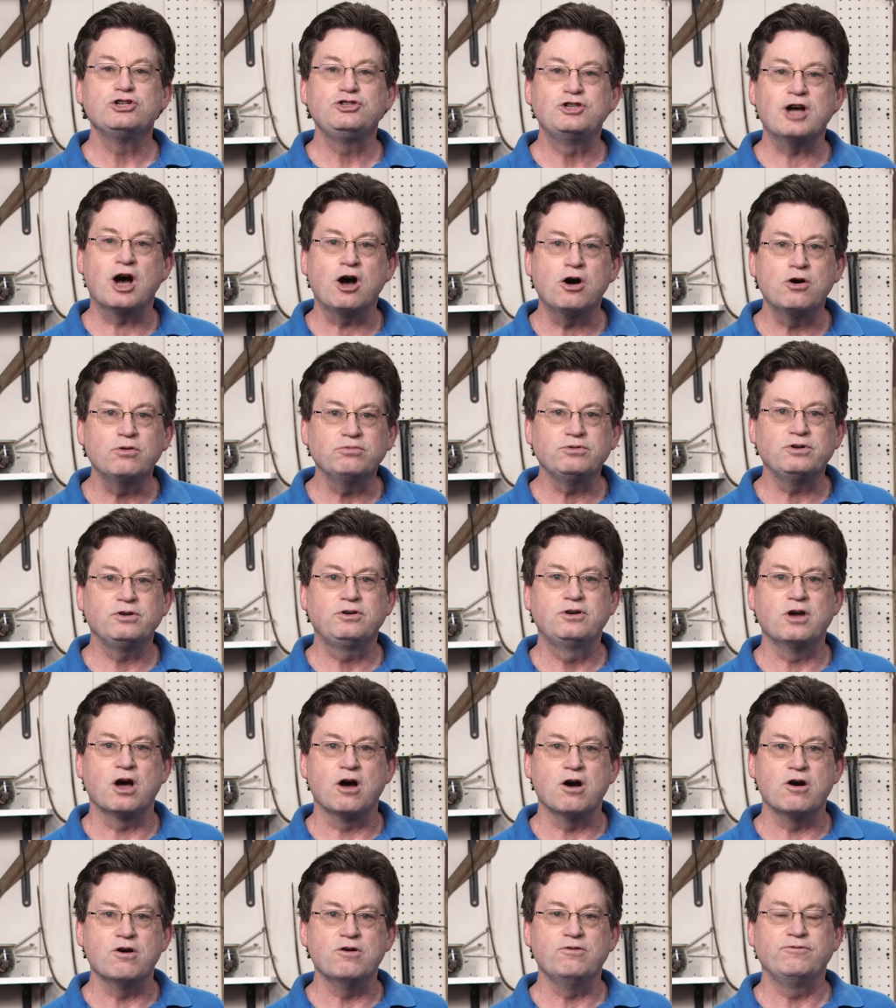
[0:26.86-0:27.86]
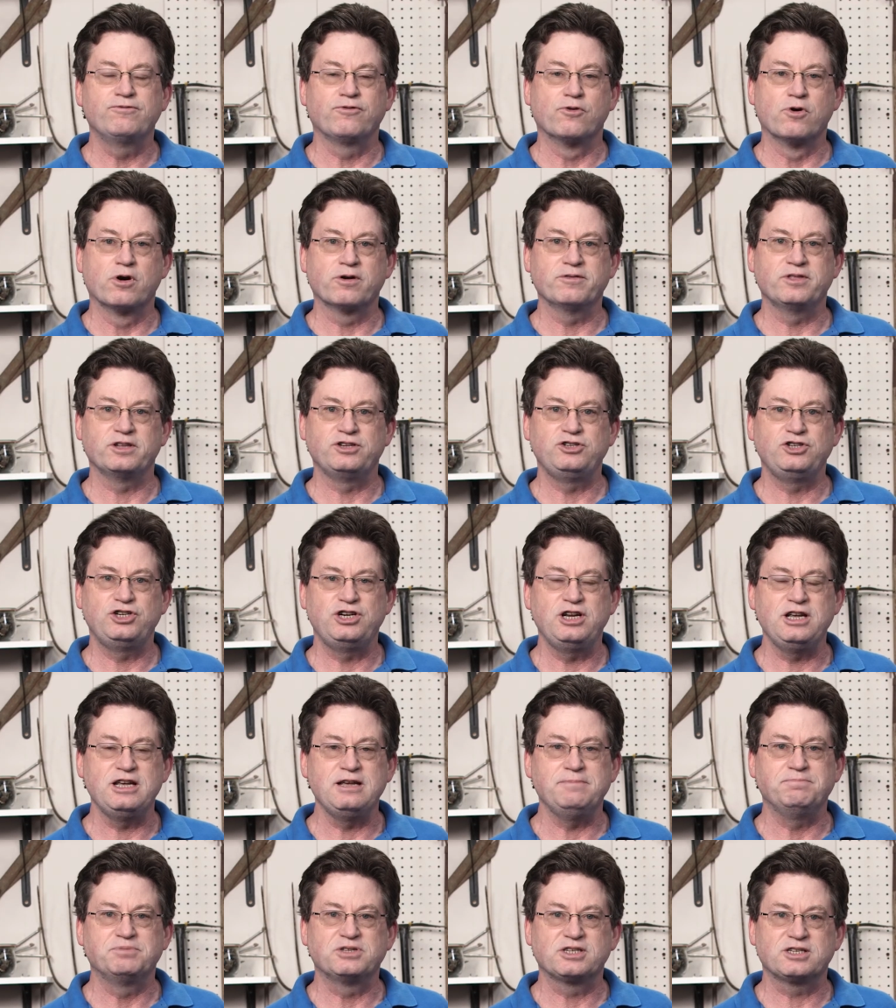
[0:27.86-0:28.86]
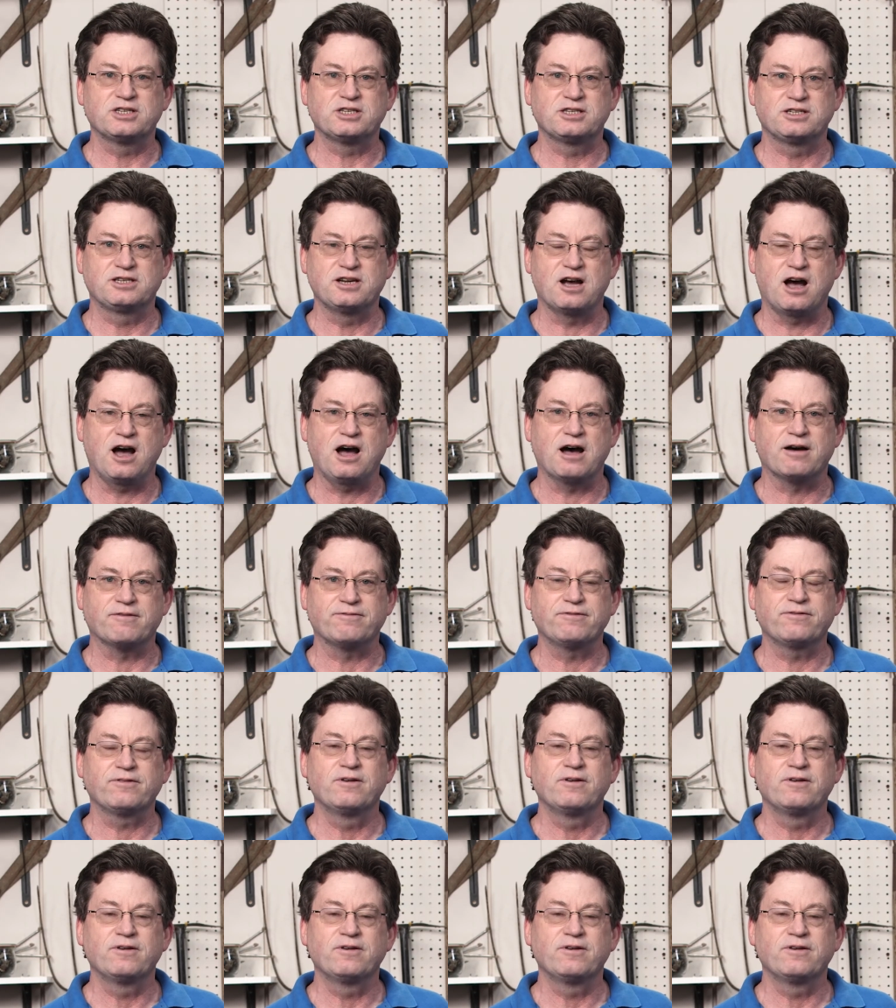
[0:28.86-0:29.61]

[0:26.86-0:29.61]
Don't go for the cheap stuff.